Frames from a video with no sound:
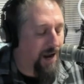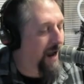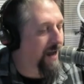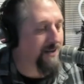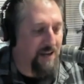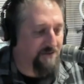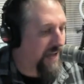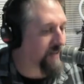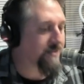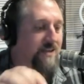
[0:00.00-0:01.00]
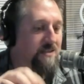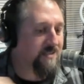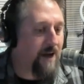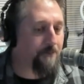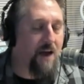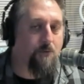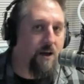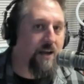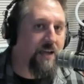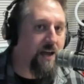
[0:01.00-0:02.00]
And if Texas can stop that
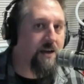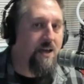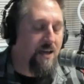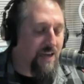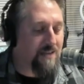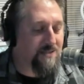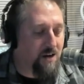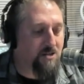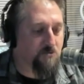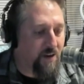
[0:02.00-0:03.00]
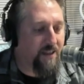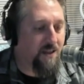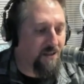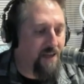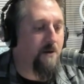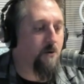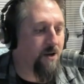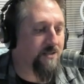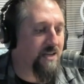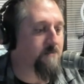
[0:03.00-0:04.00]
run again, it does really
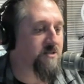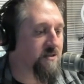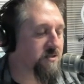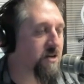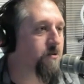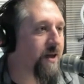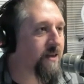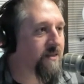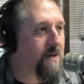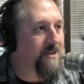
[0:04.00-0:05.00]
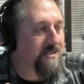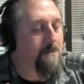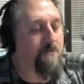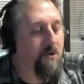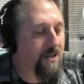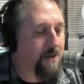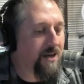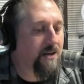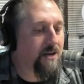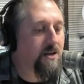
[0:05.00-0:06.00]
limit what teams can do, and it limits them
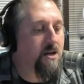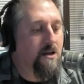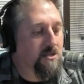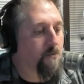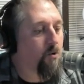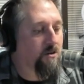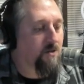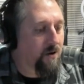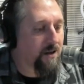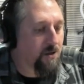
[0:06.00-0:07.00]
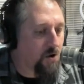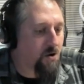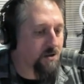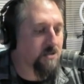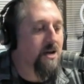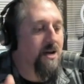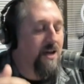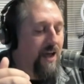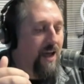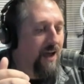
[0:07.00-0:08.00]
putting them in to more 3rd and longs.
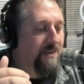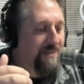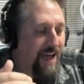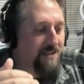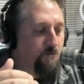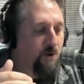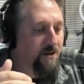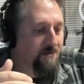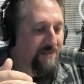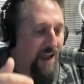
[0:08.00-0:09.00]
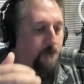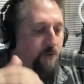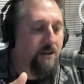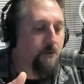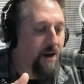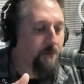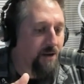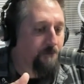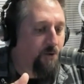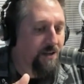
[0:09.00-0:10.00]
And that's where they really were
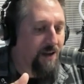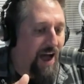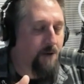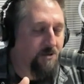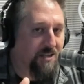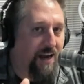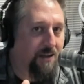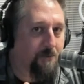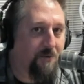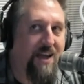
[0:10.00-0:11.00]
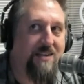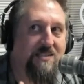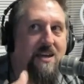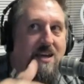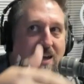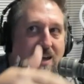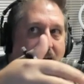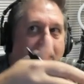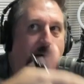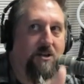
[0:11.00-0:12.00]
able to put Iowa State in their place
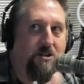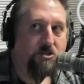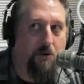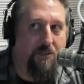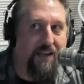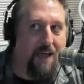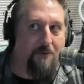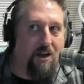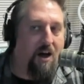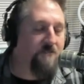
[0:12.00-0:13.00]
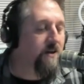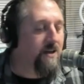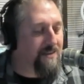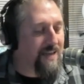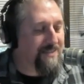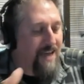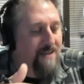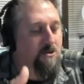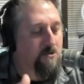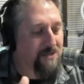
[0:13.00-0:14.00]
and be able to control the game enough that
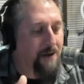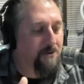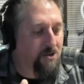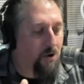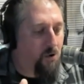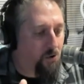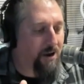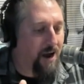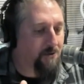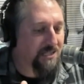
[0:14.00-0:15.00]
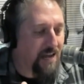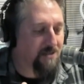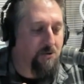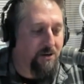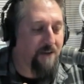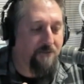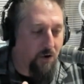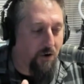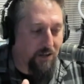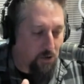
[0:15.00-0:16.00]
Texas was able to hold Iowa State to enough
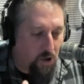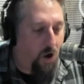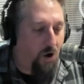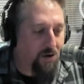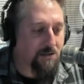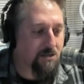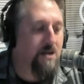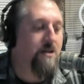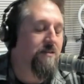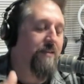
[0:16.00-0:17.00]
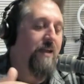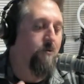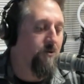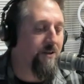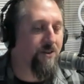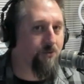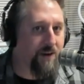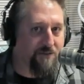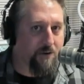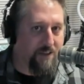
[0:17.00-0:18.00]
3rd and longs that they were only
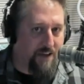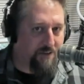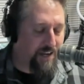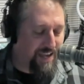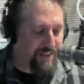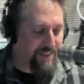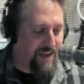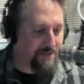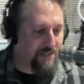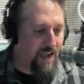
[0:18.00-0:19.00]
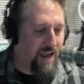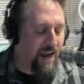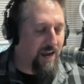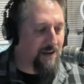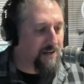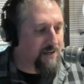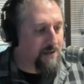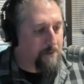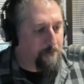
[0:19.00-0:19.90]
3 for 11 in that. And